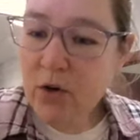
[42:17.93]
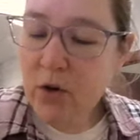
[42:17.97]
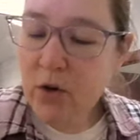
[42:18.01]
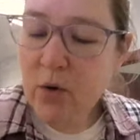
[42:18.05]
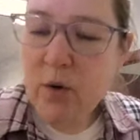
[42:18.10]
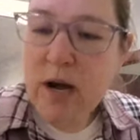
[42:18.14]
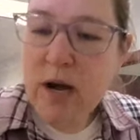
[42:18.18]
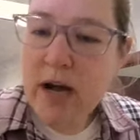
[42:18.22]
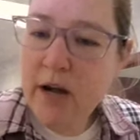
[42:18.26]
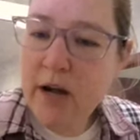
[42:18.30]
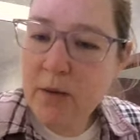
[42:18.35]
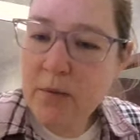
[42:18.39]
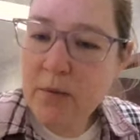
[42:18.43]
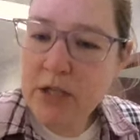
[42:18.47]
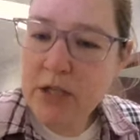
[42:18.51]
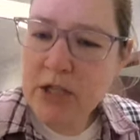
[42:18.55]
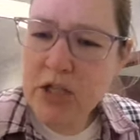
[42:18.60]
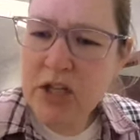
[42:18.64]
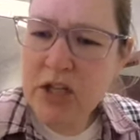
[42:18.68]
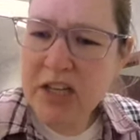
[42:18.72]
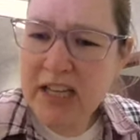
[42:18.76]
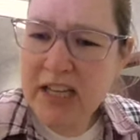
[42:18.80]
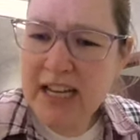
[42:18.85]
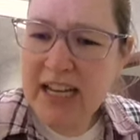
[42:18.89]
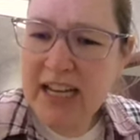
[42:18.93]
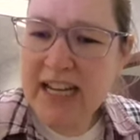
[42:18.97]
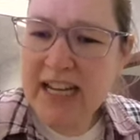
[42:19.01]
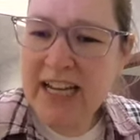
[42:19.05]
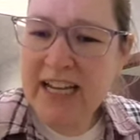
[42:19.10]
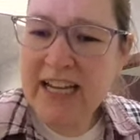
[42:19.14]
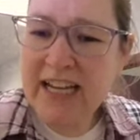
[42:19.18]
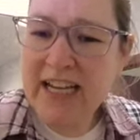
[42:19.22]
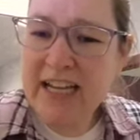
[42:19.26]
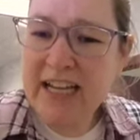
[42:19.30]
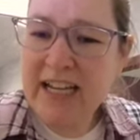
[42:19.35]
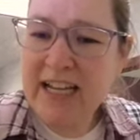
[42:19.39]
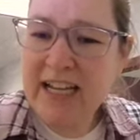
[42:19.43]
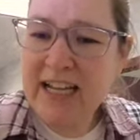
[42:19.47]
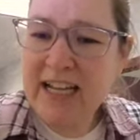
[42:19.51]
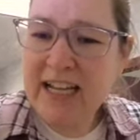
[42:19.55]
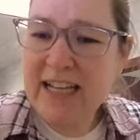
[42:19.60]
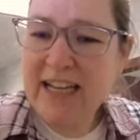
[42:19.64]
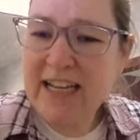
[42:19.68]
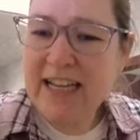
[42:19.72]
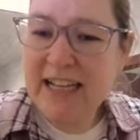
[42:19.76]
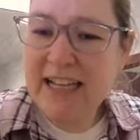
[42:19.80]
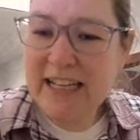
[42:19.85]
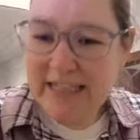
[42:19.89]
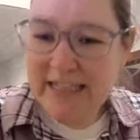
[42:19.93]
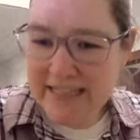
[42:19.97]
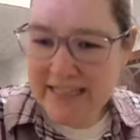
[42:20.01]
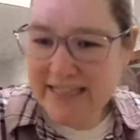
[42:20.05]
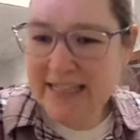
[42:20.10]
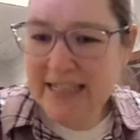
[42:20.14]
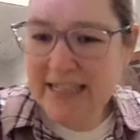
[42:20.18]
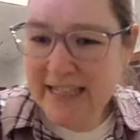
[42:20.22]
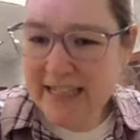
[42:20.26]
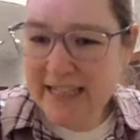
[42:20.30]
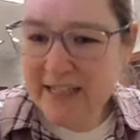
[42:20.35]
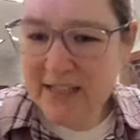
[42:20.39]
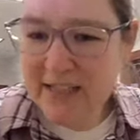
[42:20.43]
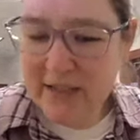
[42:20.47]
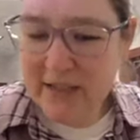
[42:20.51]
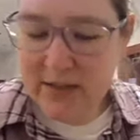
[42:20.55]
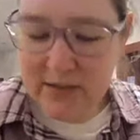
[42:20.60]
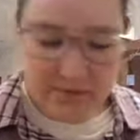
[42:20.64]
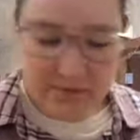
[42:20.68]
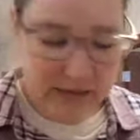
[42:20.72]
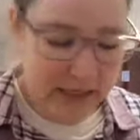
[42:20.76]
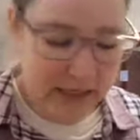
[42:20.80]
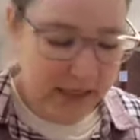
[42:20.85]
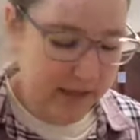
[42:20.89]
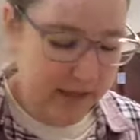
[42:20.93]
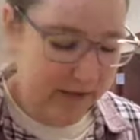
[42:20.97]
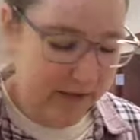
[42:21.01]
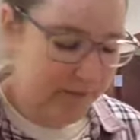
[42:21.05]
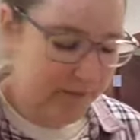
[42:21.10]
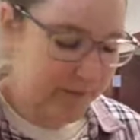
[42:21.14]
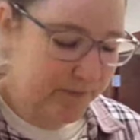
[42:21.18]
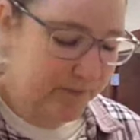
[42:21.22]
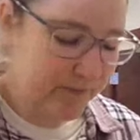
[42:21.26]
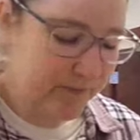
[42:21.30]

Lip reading: oh, how much clay is this, right?